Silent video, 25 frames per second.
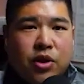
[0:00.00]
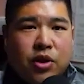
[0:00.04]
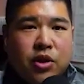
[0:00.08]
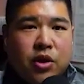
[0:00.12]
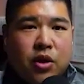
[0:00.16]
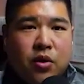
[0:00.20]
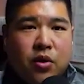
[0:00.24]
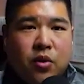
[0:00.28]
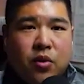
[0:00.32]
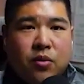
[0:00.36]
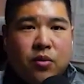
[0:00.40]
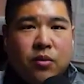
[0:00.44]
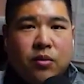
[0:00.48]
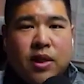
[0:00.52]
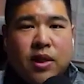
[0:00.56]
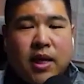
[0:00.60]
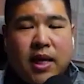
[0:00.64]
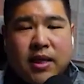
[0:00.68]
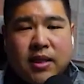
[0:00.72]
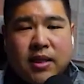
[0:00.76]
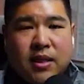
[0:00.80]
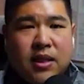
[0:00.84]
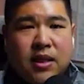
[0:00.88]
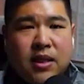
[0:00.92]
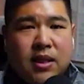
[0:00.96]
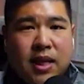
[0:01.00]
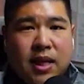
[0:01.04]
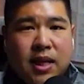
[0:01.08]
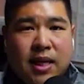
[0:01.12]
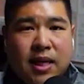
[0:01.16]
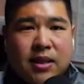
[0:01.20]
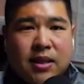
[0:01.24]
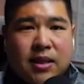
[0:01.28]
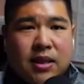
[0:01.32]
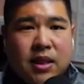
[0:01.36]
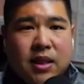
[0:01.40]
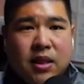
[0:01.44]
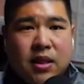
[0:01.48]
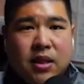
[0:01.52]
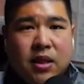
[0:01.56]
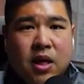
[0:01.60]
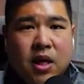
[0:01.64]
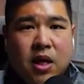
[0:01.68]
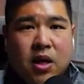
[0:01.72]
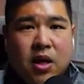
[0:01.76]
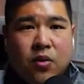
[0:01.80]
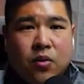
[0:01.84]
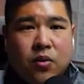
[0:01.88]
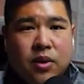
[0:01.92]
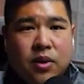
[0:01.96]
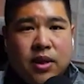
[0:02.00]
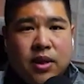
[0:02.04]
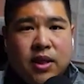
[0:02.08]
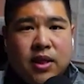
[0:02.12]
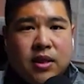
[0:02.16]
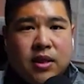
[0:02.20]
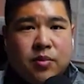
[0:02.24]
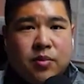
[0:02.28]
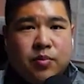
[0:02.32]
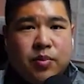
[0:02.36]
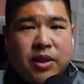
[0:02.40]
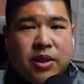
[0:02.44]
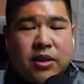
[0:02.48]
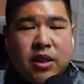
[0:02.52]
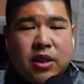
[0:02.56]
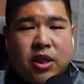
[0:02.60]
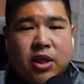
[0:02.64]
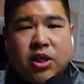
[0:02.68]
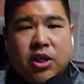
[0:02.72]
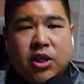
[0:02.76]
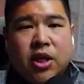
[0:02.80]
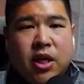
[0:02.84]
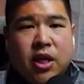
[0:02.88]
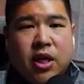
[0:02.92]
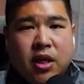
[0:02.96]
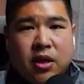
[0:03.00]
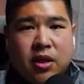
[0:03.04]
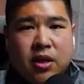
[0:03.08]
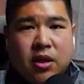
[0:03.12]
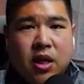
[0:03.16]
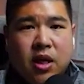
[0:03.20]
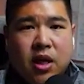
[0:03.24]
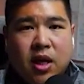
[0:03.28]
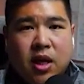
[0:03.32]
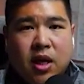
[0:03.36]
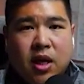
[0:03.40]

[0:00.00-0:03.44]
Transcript: So Class C, Class D really is positioned